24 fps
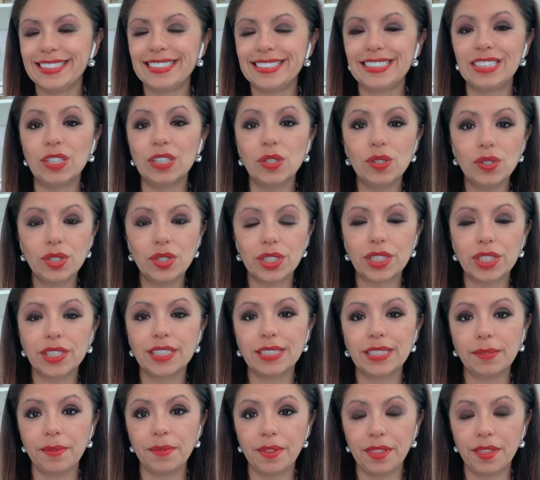Those
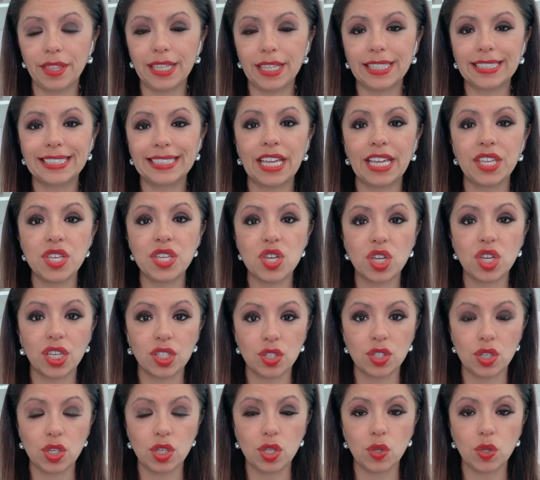are some of the things that you
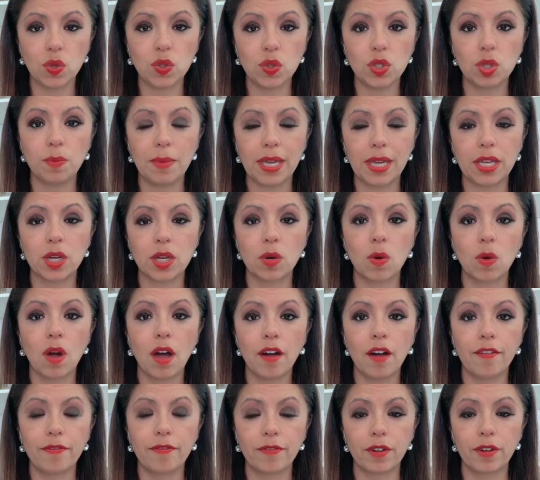can do to make your
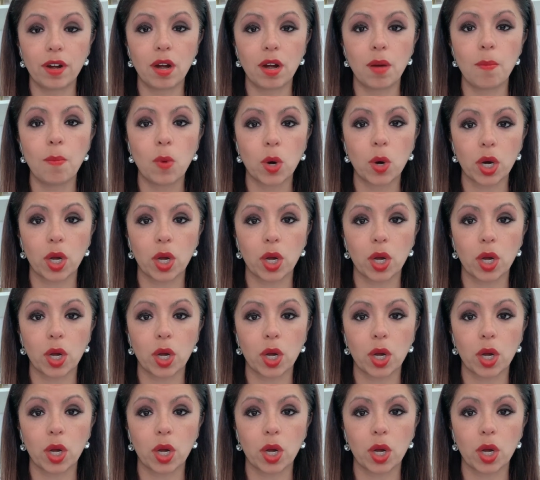offer more